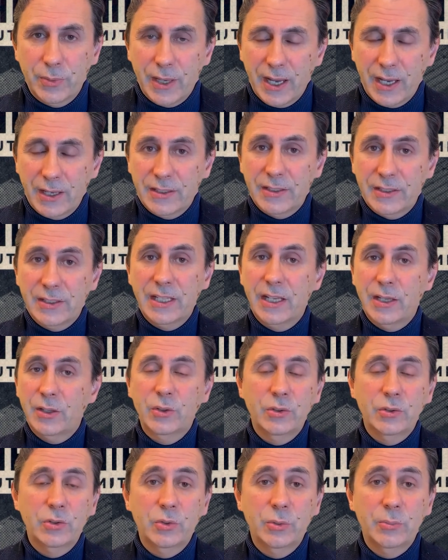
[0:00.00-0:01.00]
plans
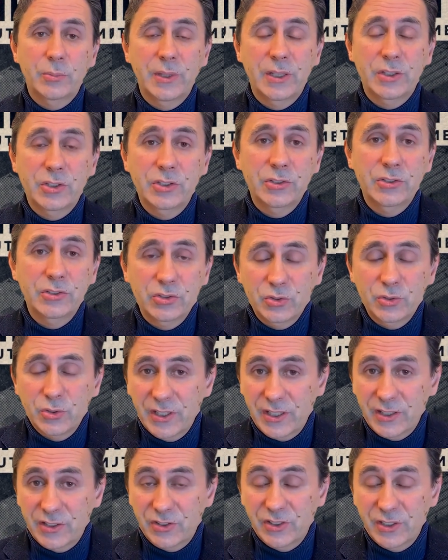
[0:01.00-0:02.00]
tailored to a patient's
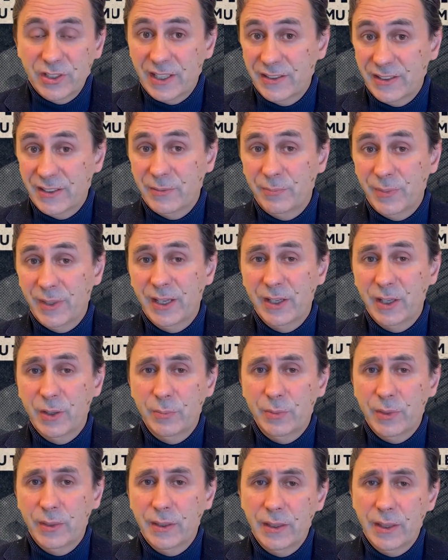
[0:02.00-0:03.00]
unique genetic
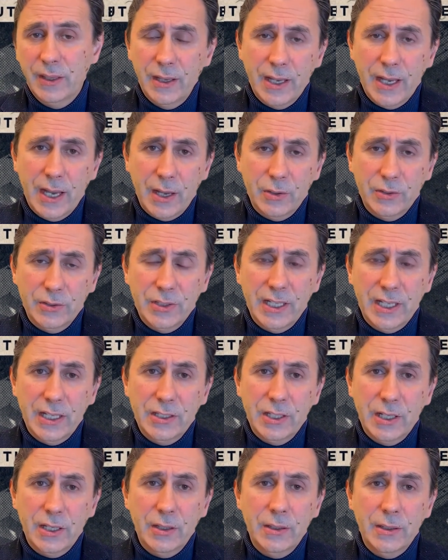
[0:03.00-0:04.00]
makeup, health
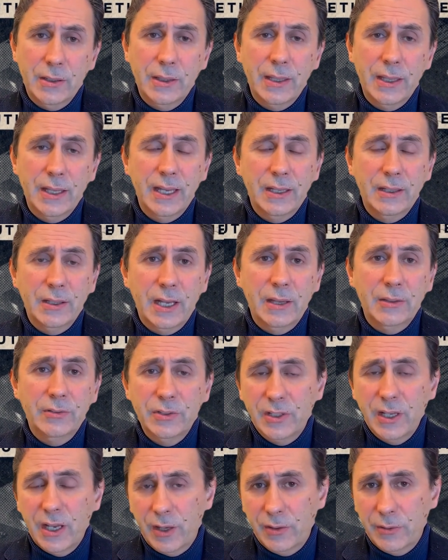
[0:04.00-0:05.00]
data, and
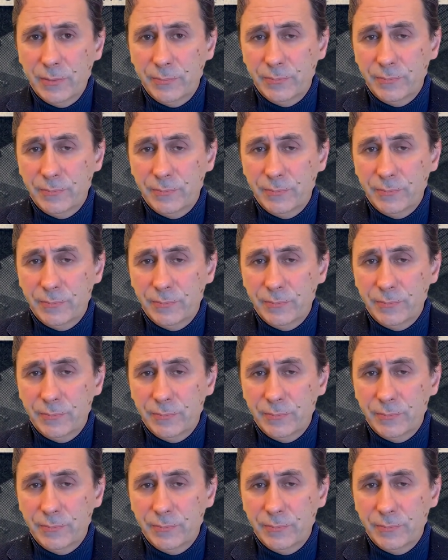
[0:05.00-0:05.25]
lifestyle.